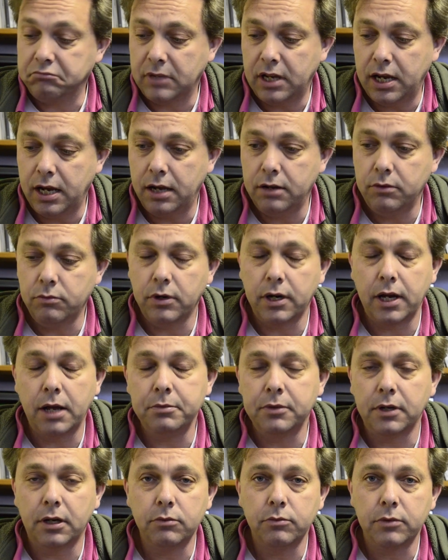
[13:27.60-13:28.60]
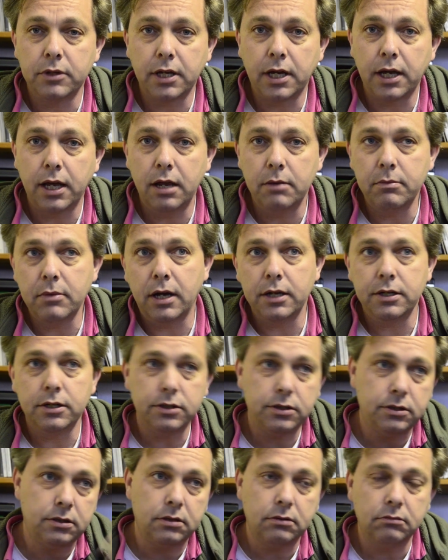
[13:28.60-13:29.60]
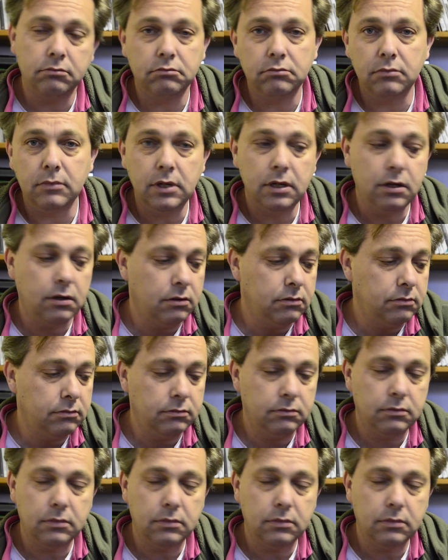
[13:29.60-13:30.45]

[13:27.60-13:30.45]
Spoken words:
And when I'm done with a game, I just, you know,